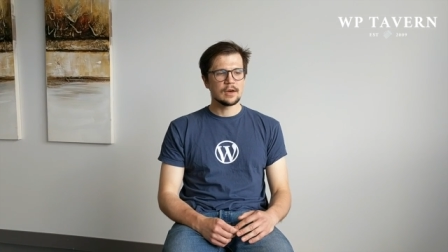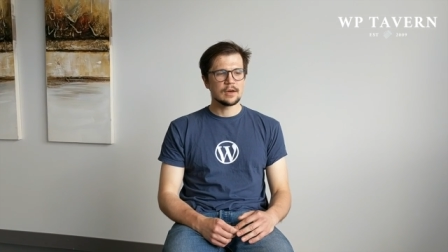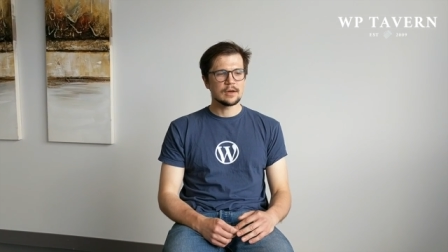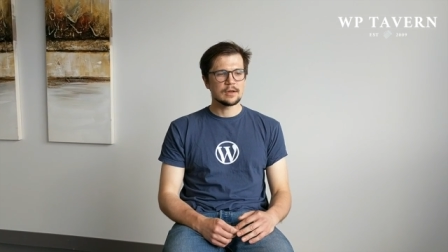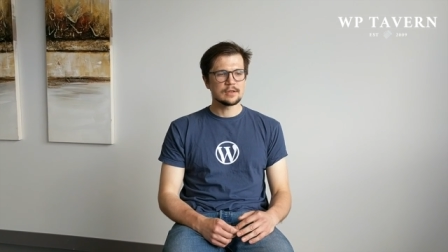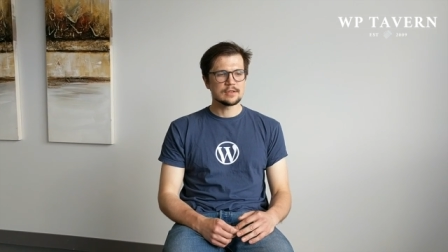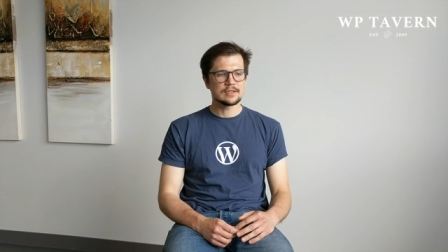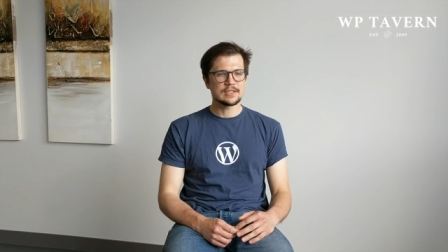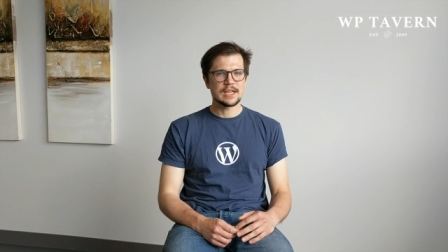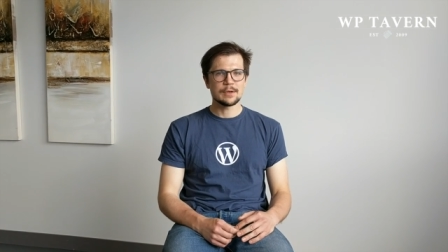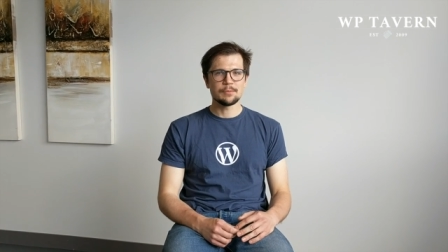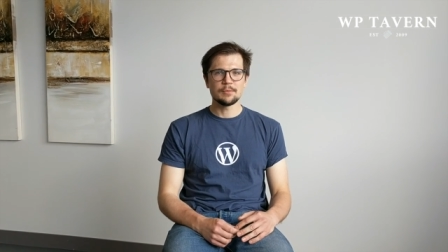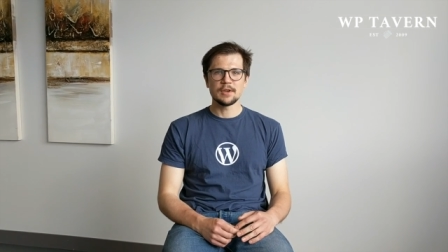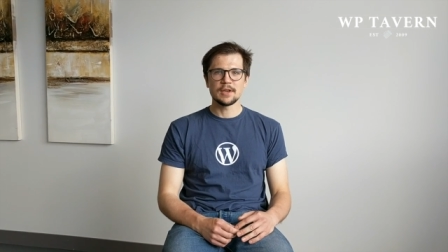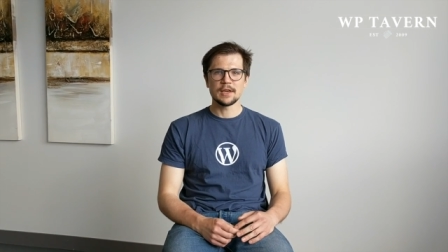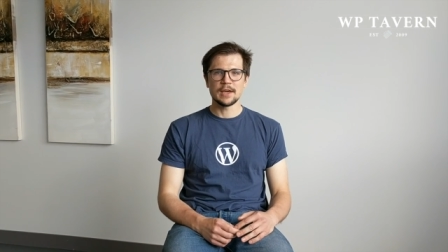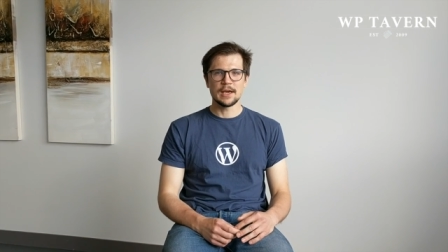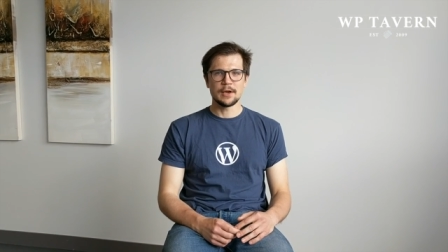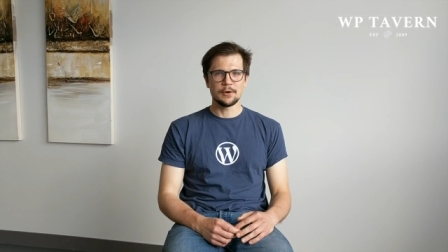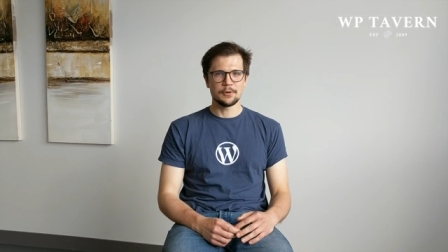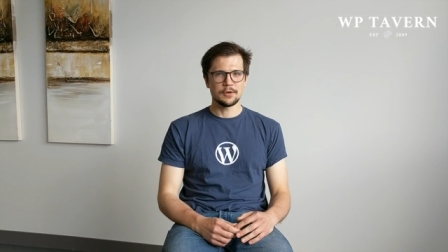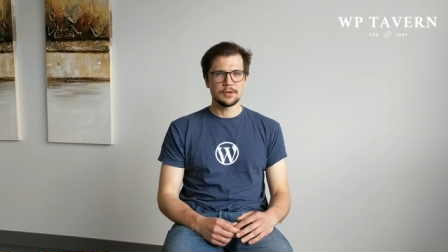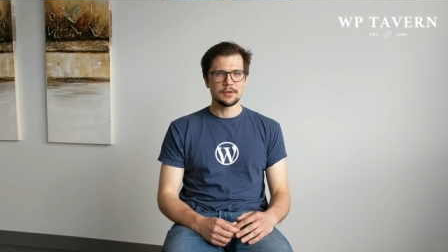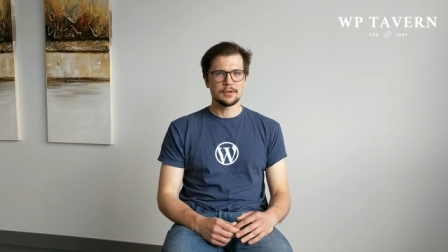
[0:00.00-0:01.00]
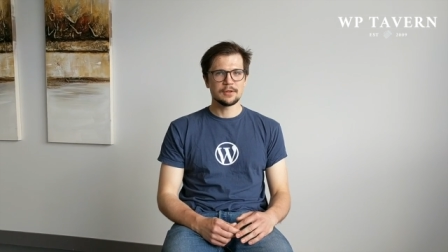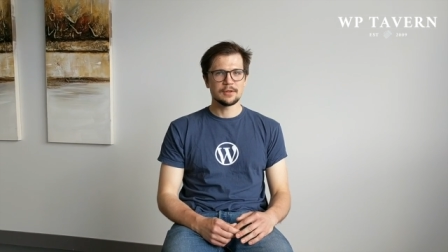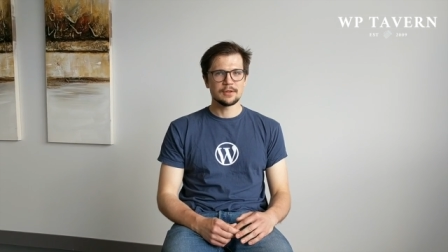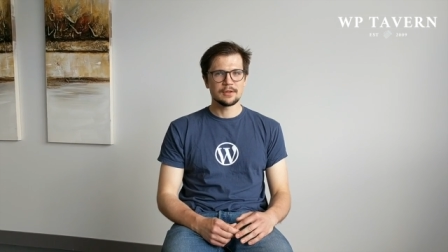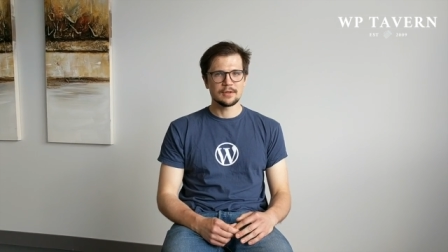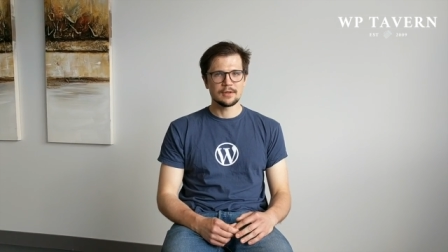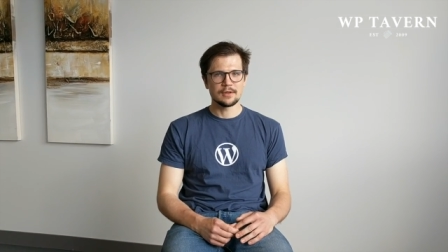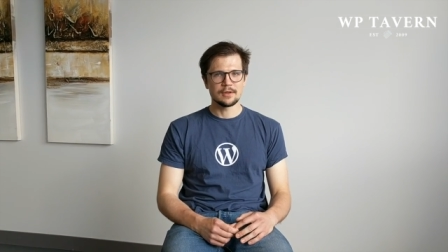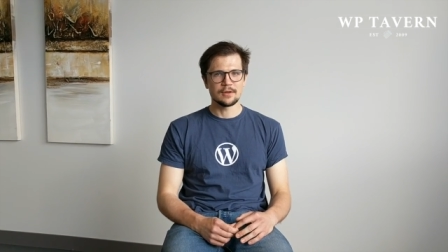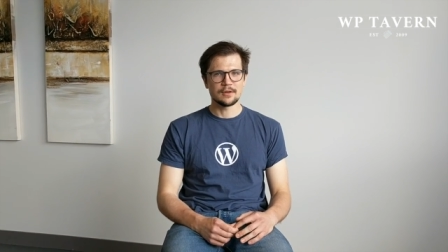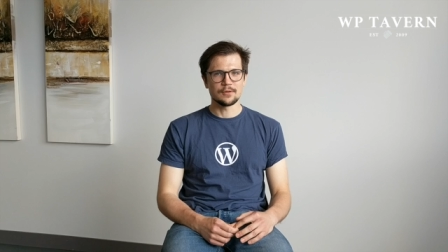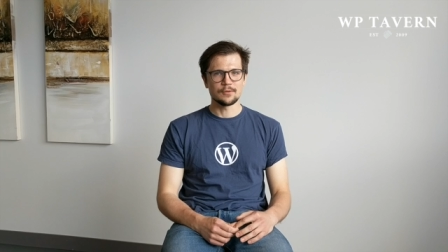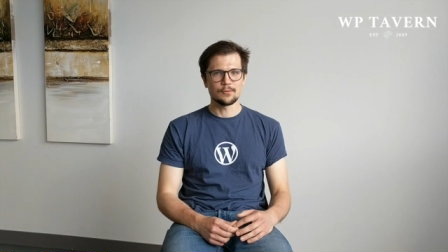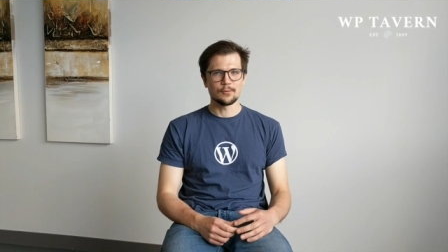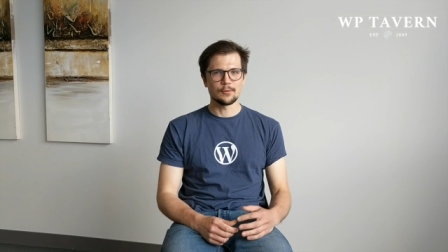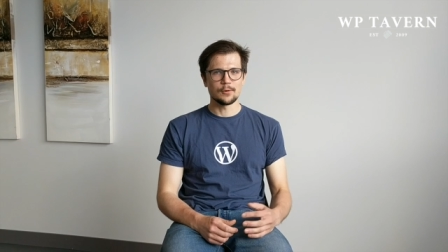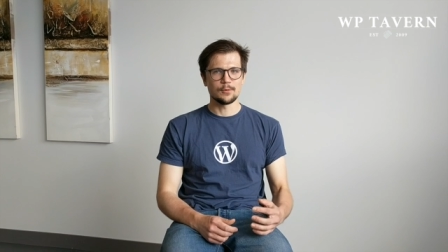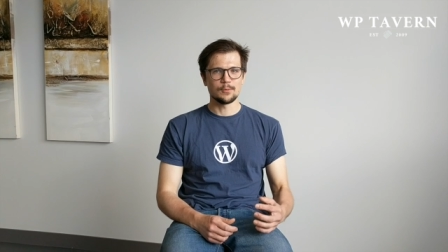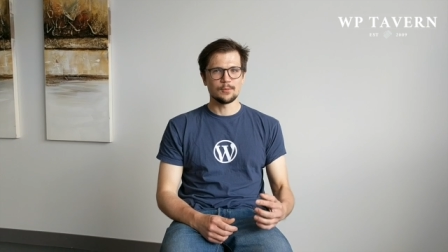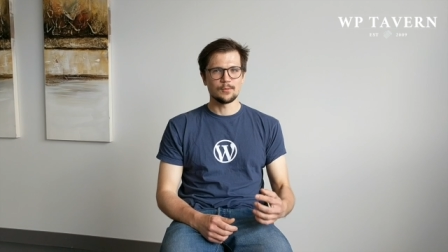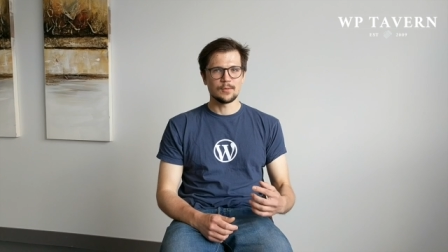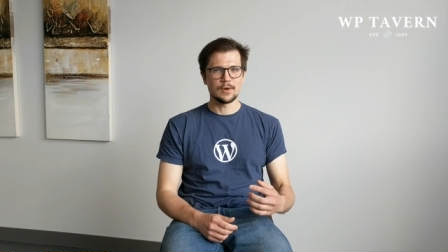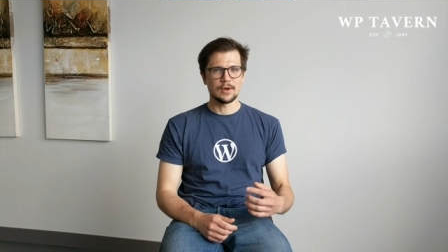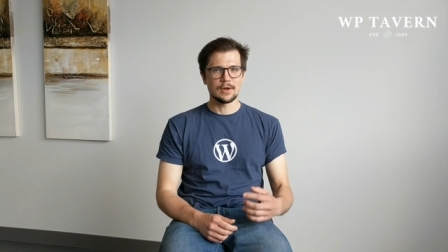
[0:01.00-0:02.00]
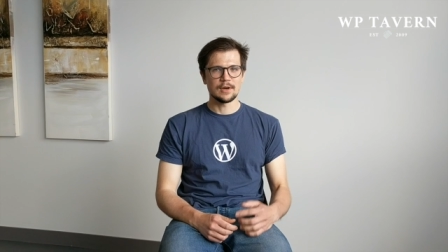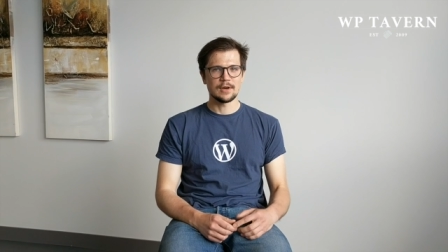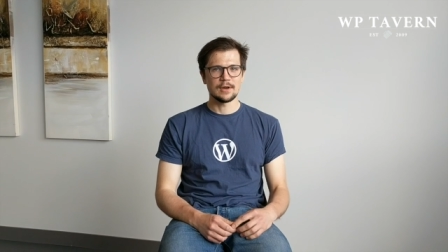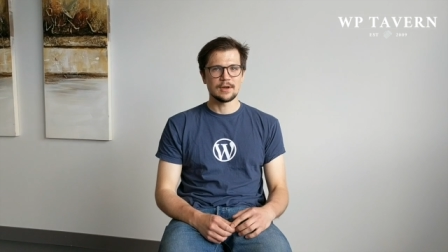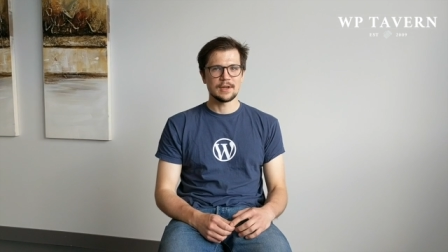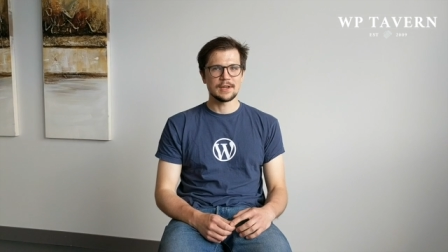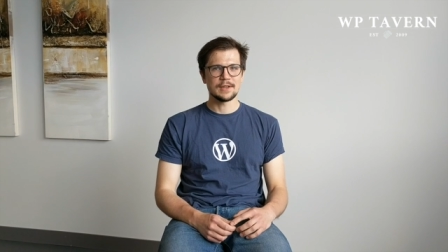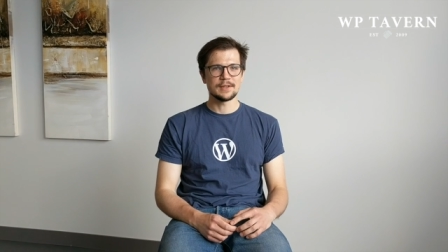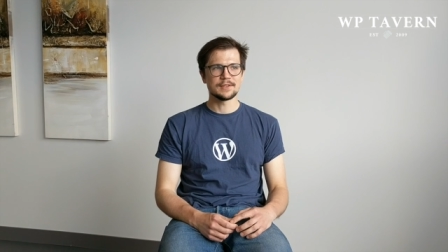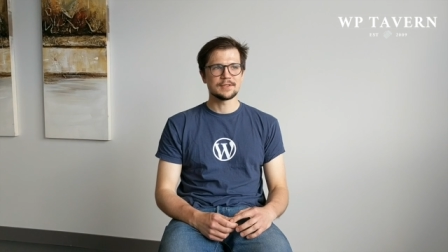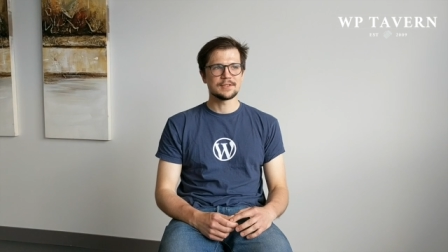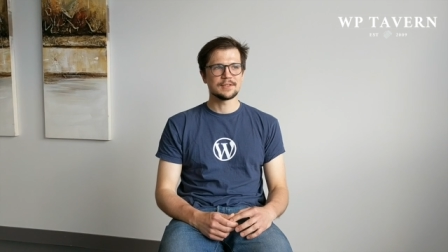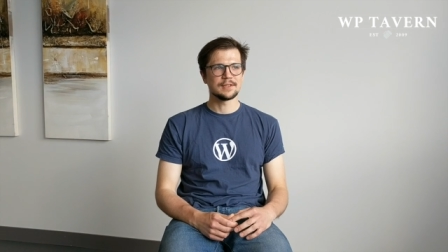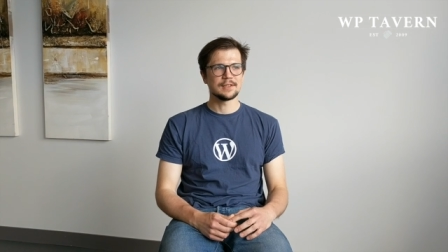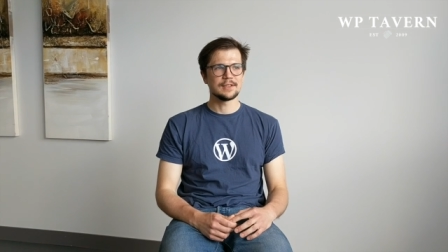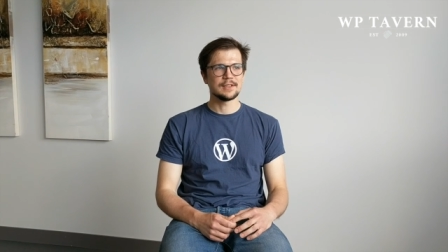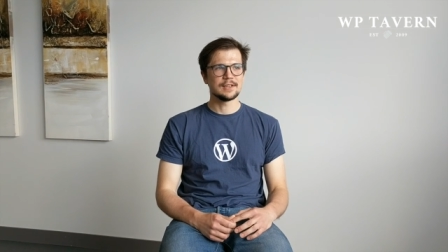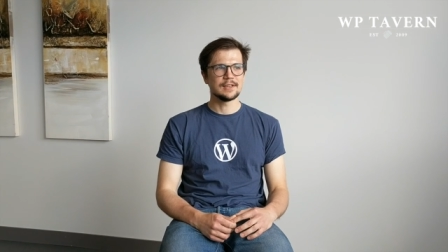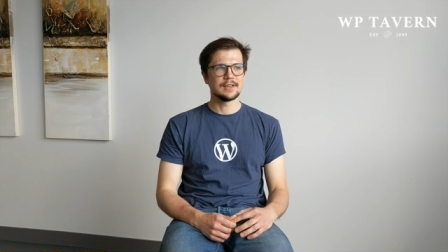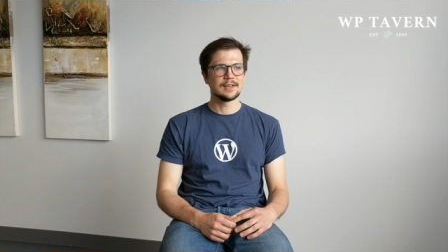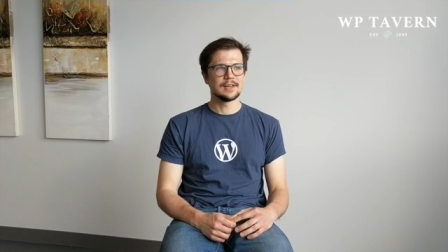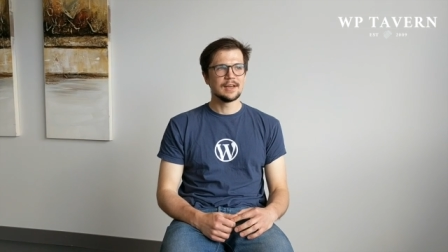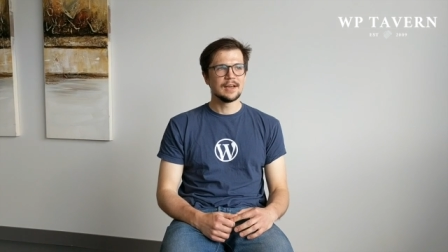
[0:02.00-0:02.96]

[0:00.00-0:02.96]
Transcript: Sami Keirinen from Helsinki